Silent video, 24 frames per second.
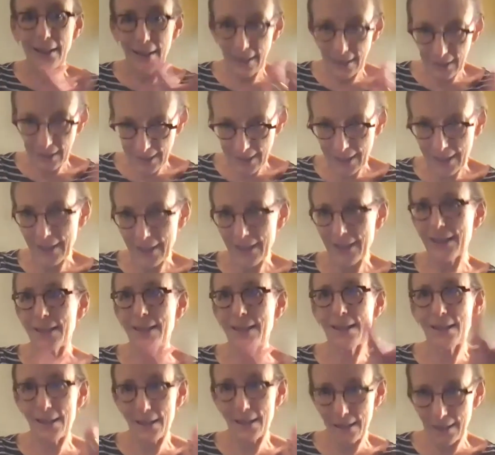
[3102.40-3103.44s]

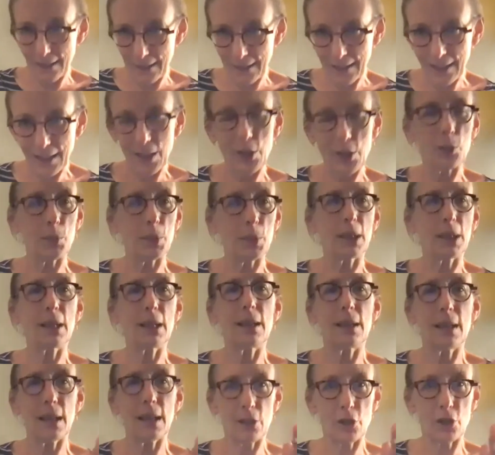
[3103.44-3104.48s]
is the human
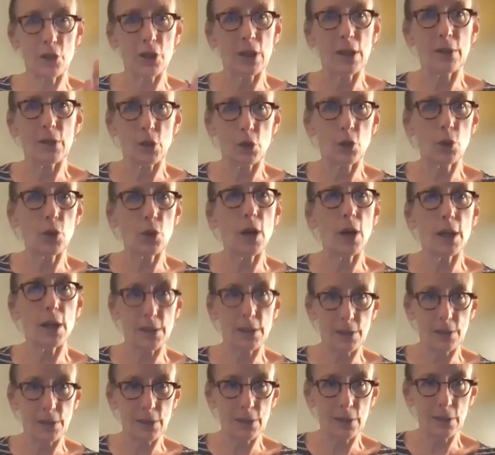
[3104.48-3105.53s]
connection and the
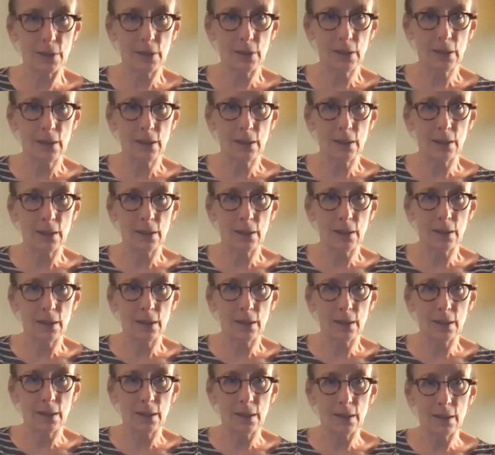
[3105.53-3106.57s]
trust
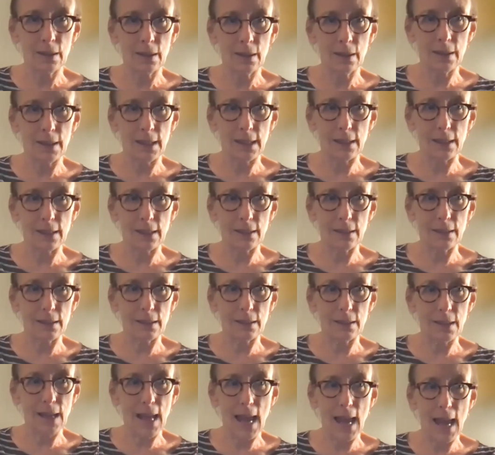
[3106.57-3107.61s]
that
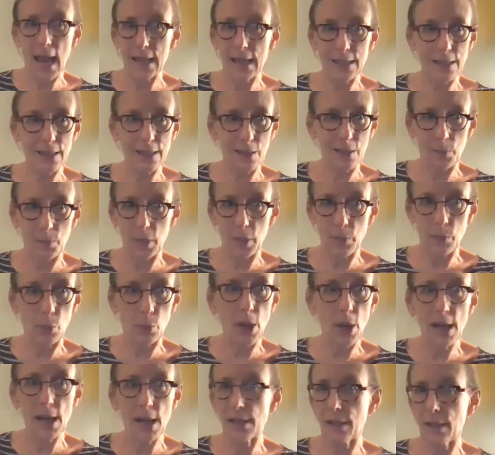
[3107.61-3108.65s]
has to be
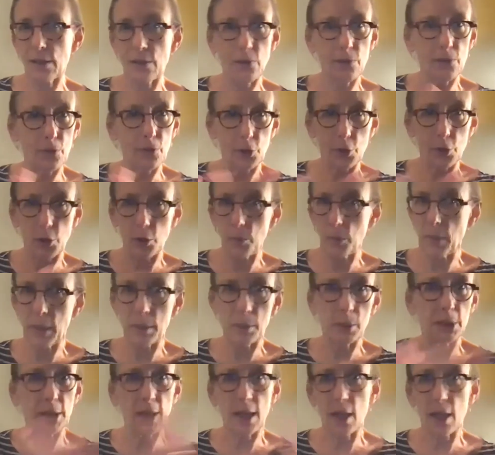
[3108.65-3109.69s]
present for you to be
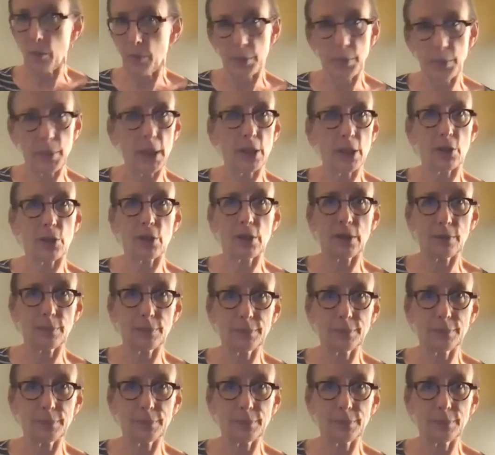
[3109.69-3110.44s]
able to help a patient.